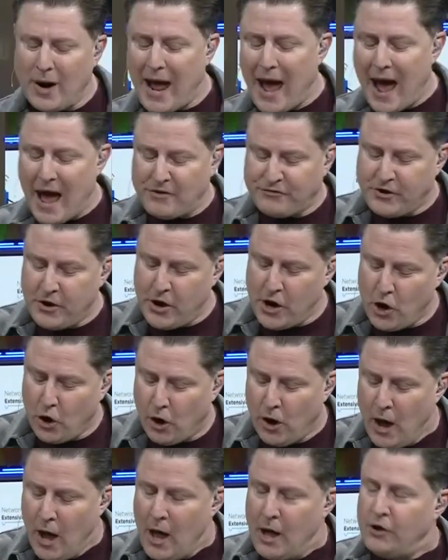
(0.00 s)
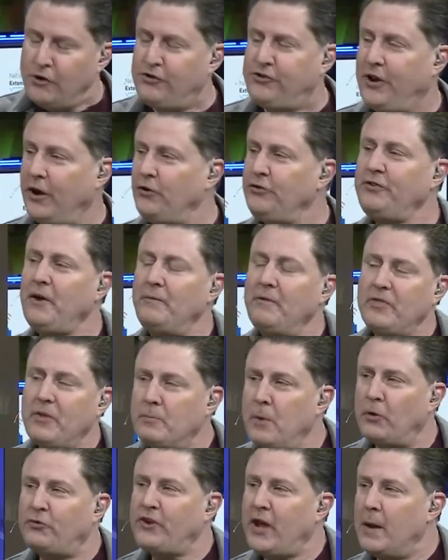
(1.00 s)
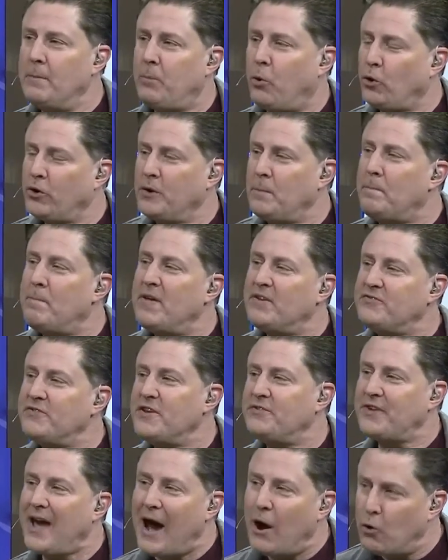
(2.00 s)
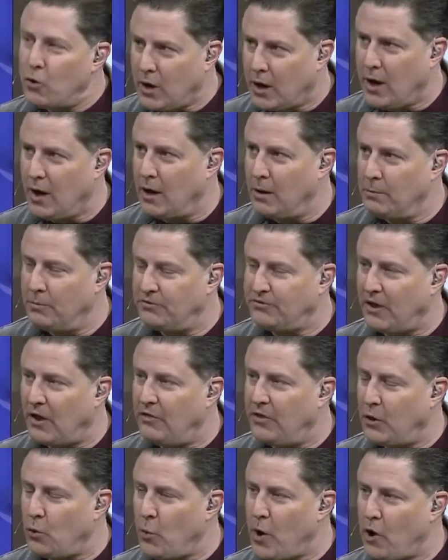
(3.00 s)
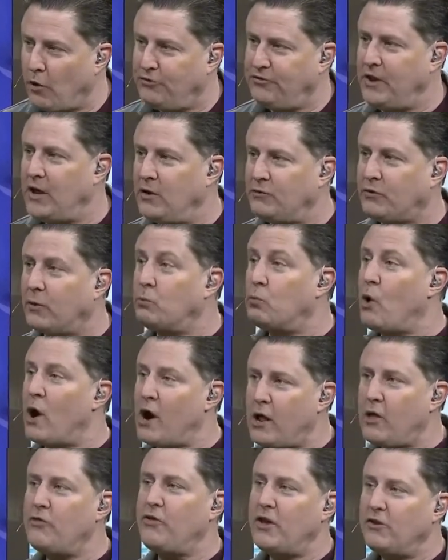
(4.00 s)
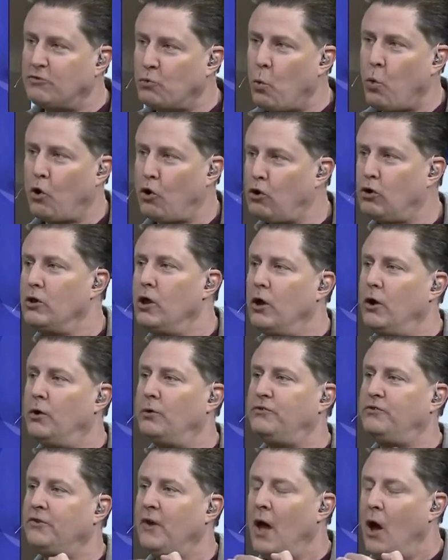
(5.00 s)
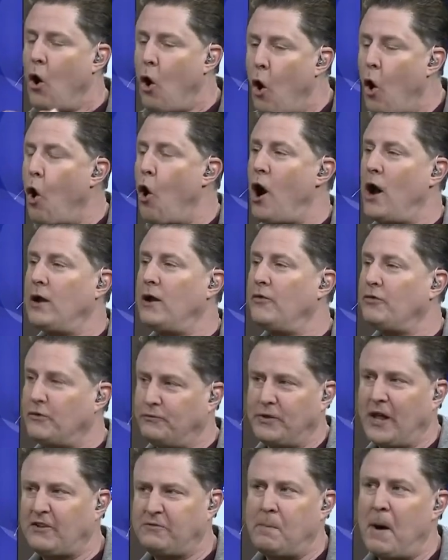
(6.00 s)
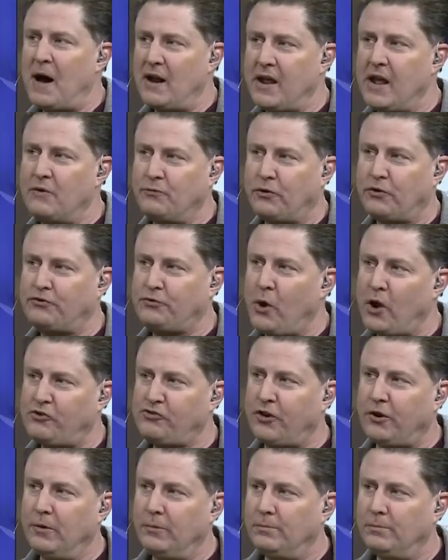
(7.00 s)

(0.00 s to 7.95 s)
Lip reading: to ask you here, share some of the most important business outcomes that we are seeing from running these workloads on the FlexPod infrastructure.